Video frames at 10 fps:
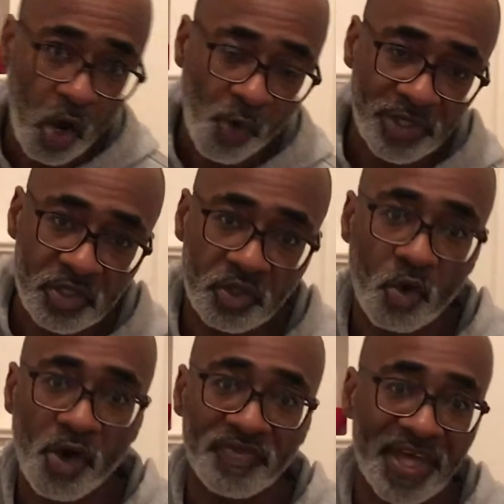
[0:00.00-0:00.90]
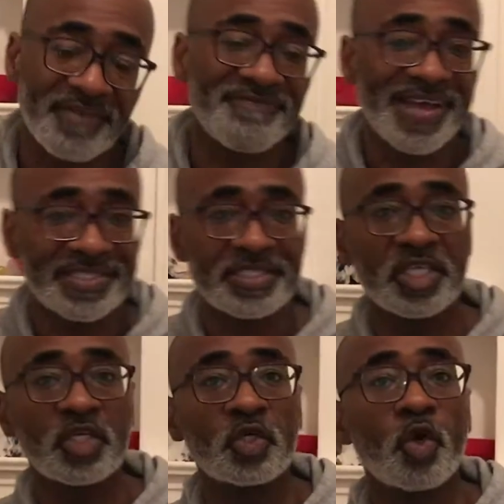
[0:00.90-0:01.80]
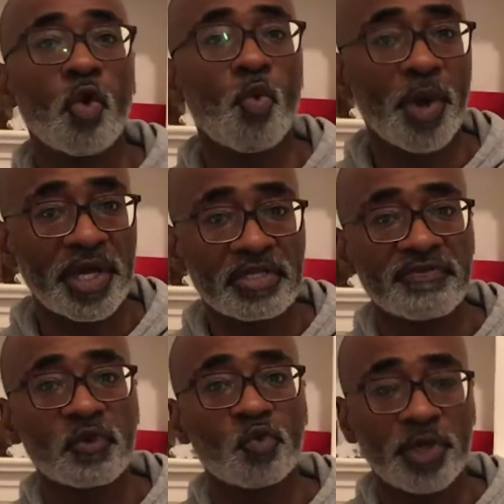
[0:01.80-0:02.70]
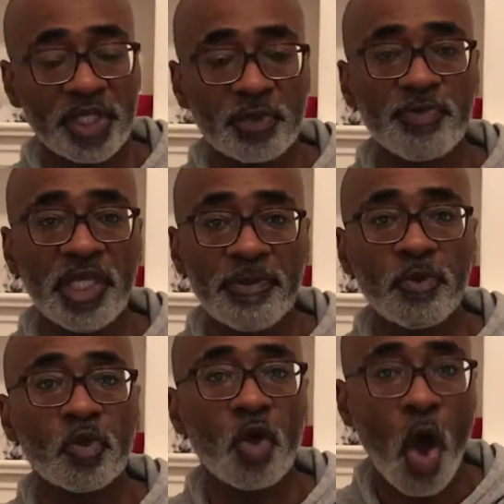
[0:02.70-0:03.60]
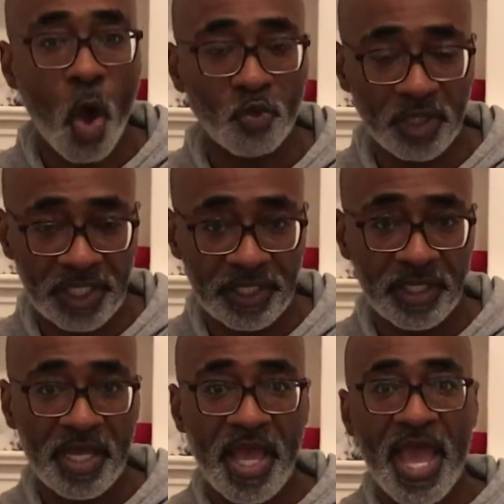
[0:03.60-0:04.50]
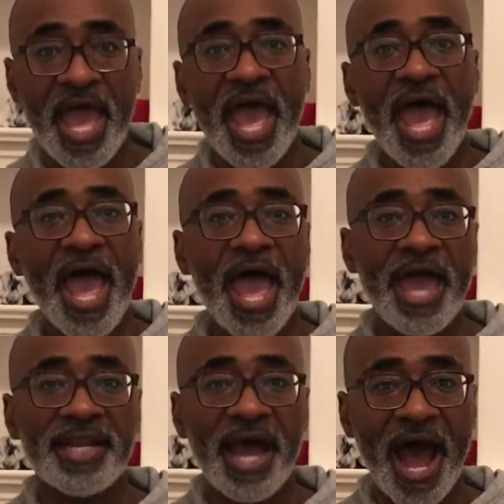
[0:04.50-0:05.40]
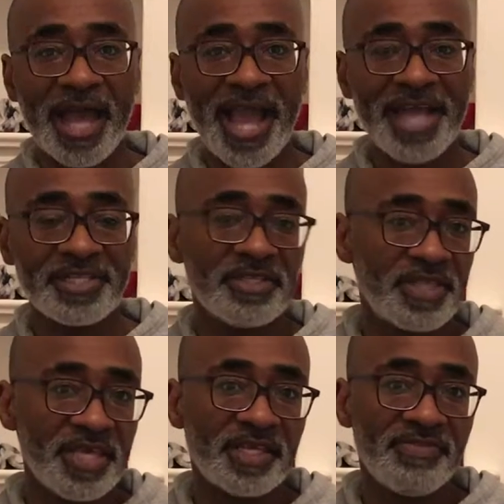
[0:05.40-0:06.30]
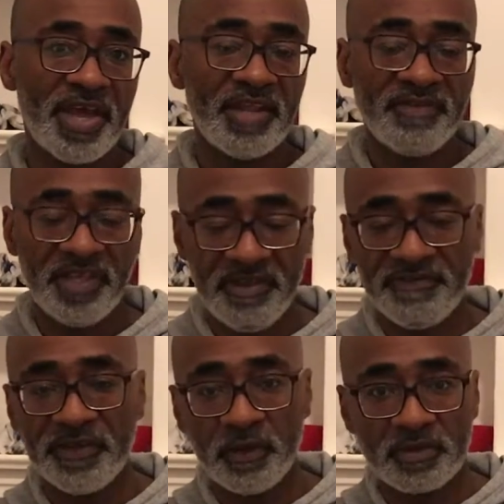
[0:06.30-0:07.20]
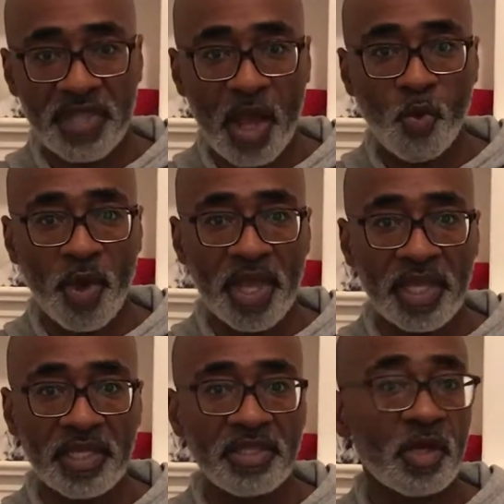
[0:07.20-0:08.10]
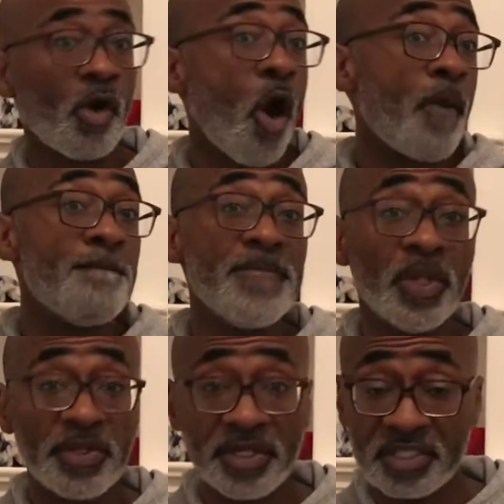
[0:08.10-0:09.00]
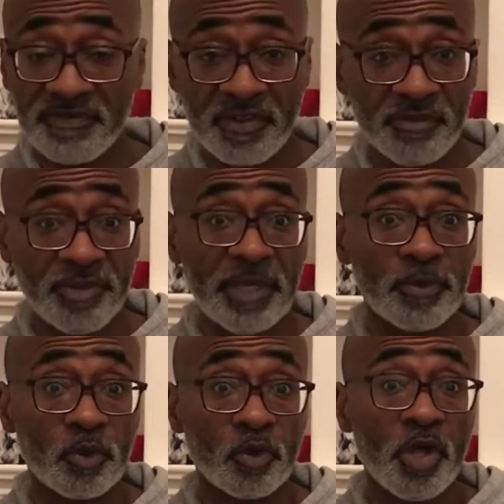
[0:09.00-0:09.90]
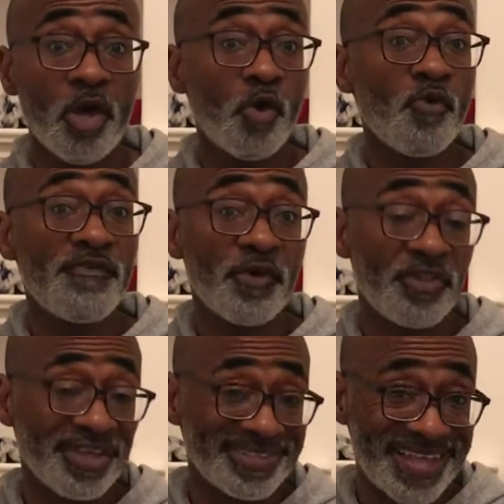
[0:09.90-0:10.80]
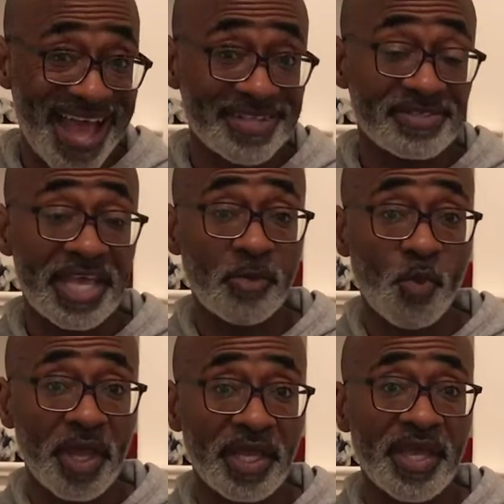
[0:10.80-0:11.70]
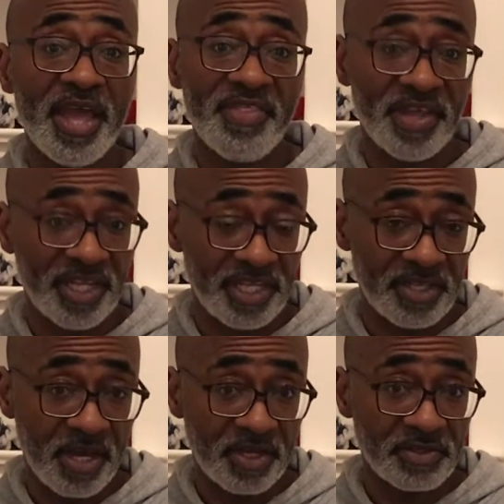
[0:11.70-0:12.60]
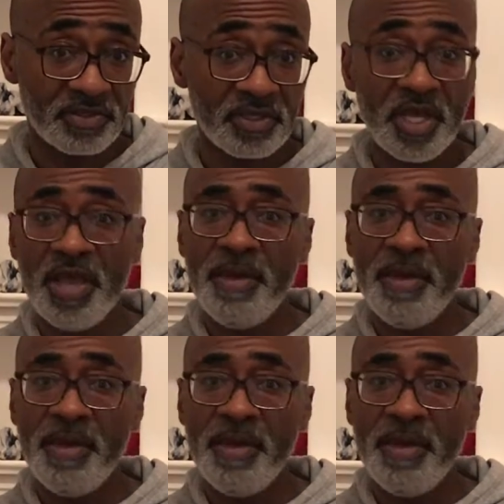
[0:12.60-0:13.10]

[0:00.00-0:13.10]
always thought that investing was for rich people only." And I got to thinking that if he feels that way, there are millions of other people who feel the exact same way that he does.